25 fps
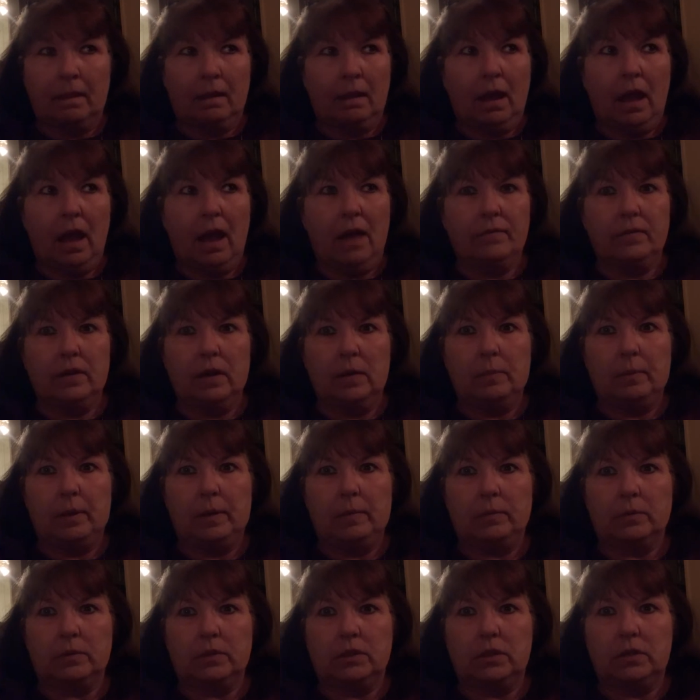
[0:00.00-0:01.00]
I've known
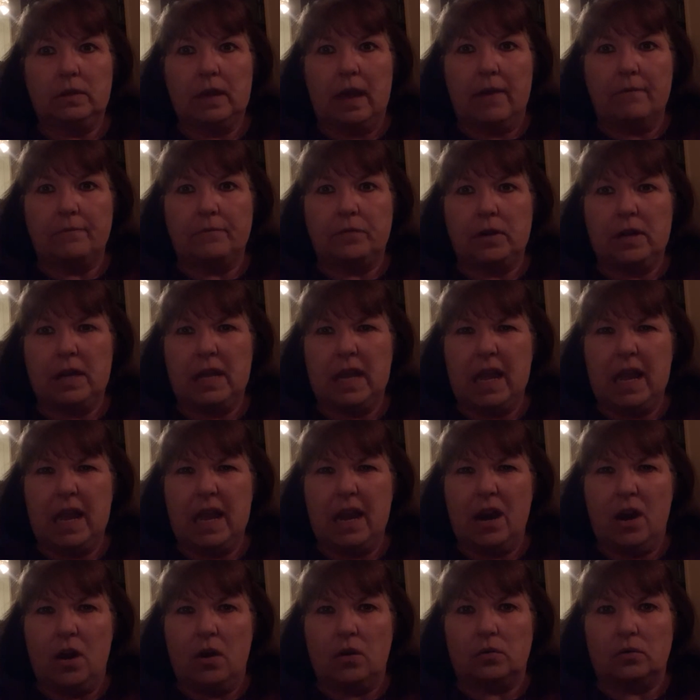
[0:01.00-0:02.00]
people do that for
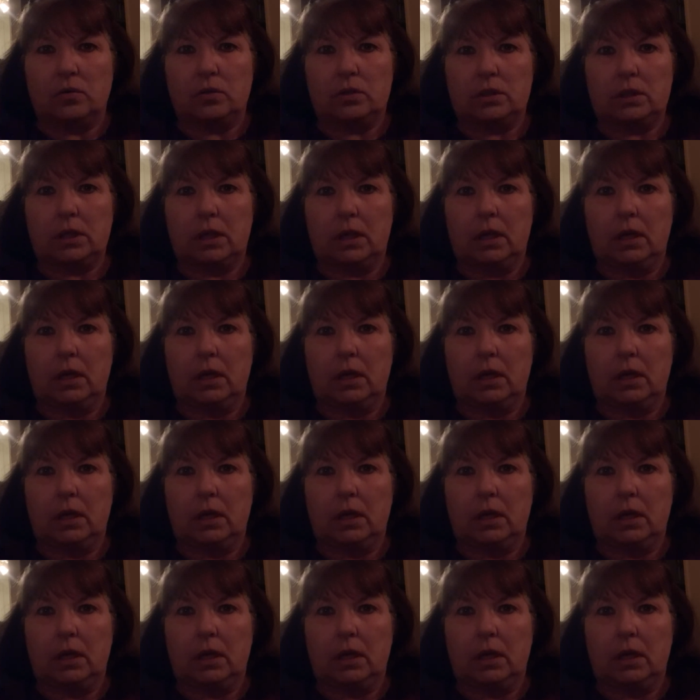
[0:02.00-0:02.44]
years.